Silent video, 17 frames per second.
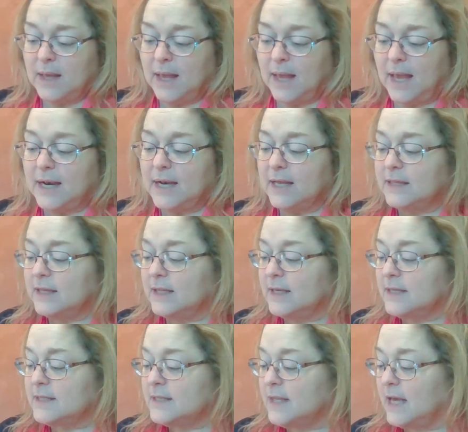and I think
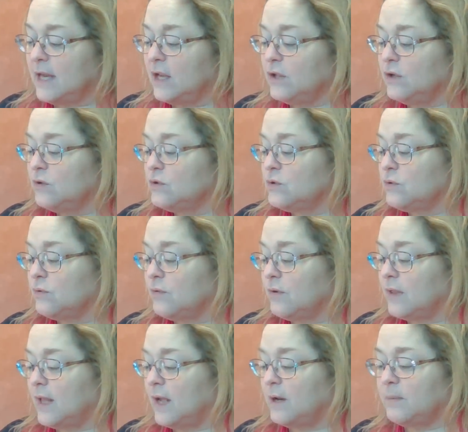it's not unusual for a
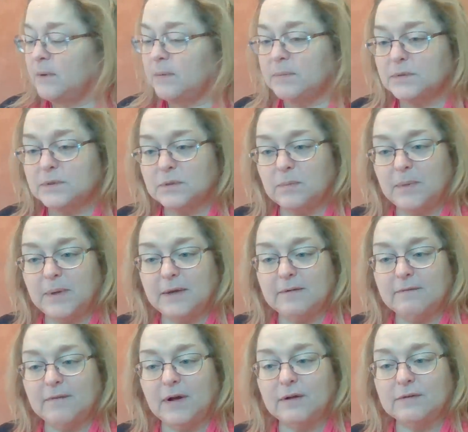lot of people to be
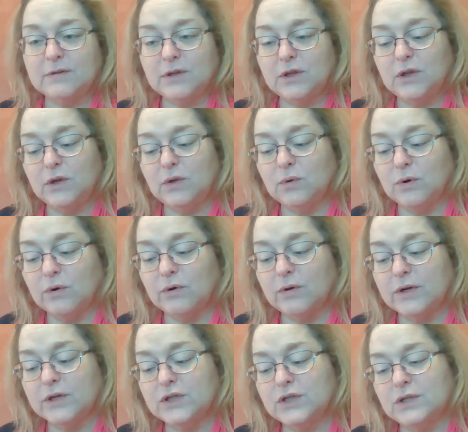involved in the
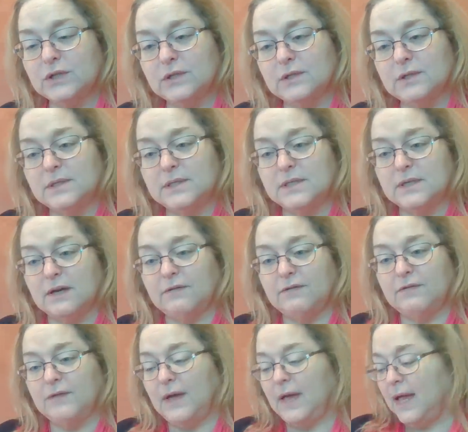inauguration
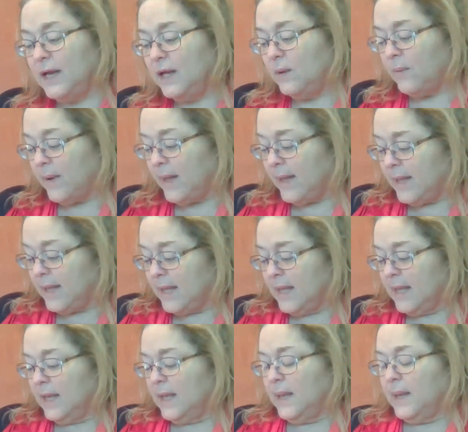stuff anyway.
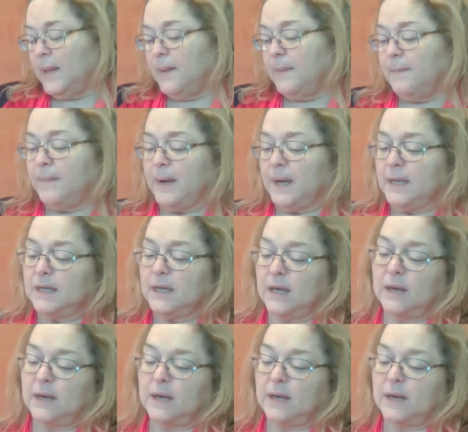But